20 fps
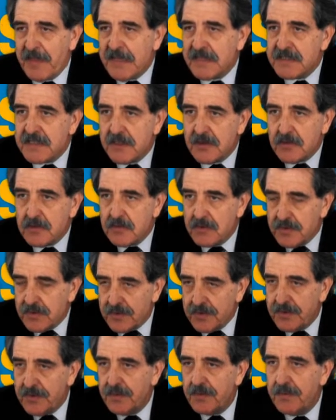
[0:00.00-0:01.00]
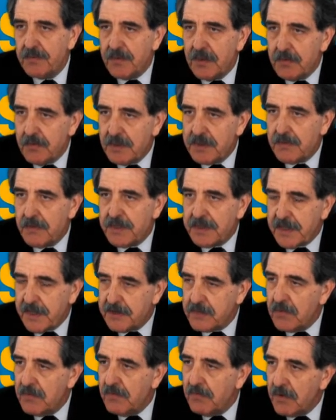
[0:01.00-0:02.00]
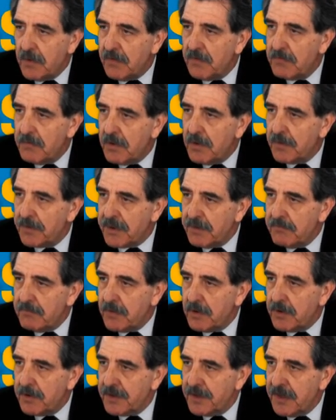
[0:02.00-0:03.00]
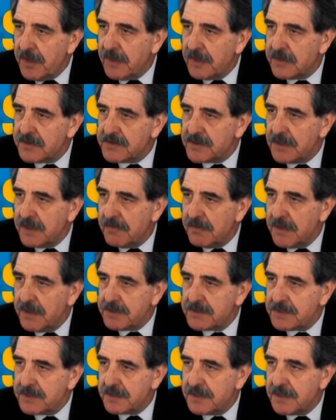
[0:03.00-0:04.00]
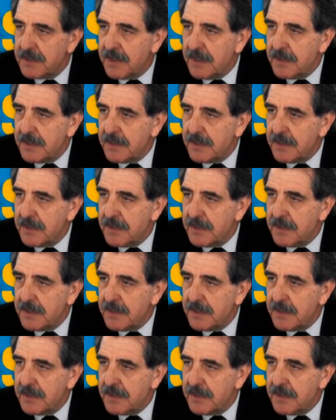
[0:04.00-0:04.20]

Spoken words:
So we try to involve more and more younger generation,